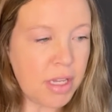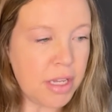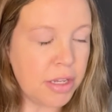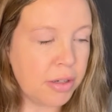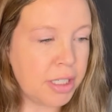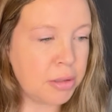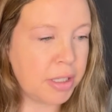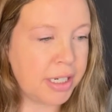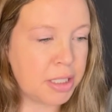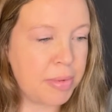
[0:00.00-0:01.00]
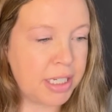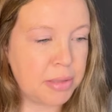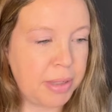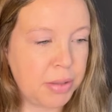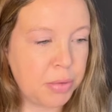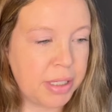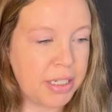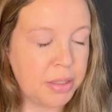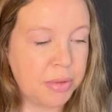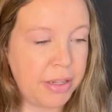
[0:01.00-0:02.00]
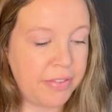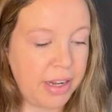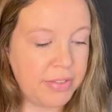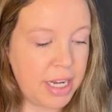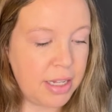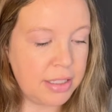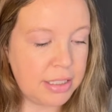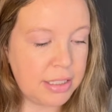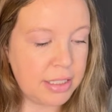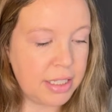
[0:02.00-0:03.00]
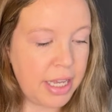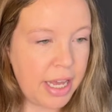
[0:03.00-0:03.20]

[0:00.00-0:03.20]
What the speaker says: You can expect about $20 to $25.